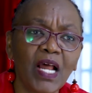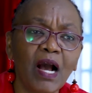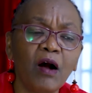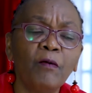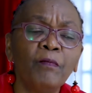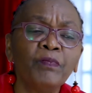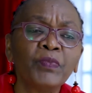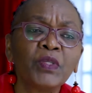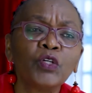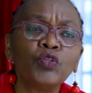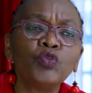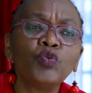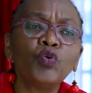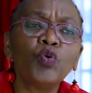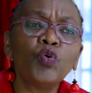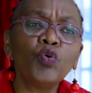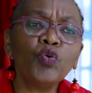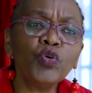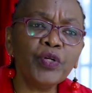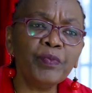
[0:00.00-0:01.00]
Now, you
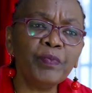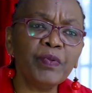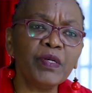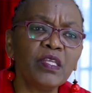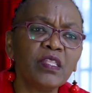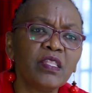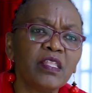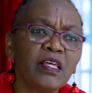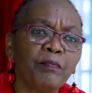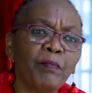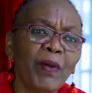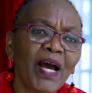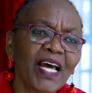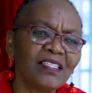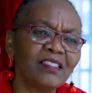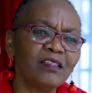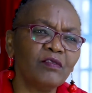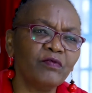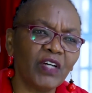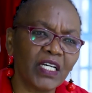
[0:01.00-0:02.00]
could be the
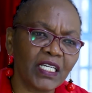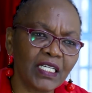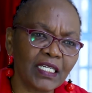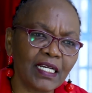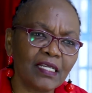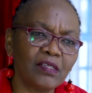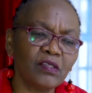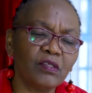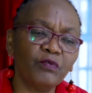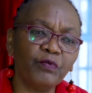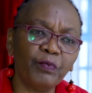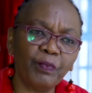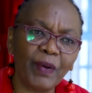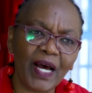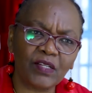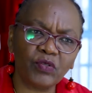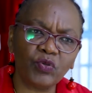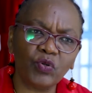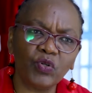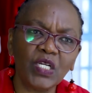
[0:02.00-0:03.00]
passive aggressive
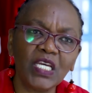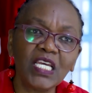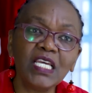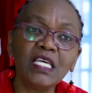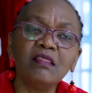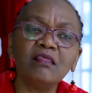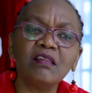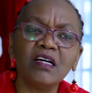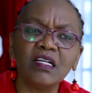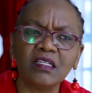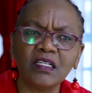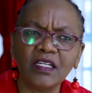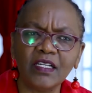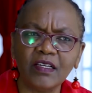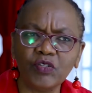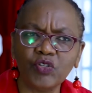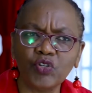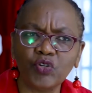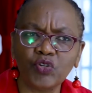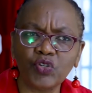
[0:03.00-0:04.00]
person in the
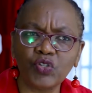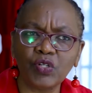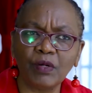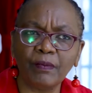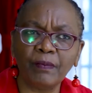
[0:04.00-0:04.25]
relationship.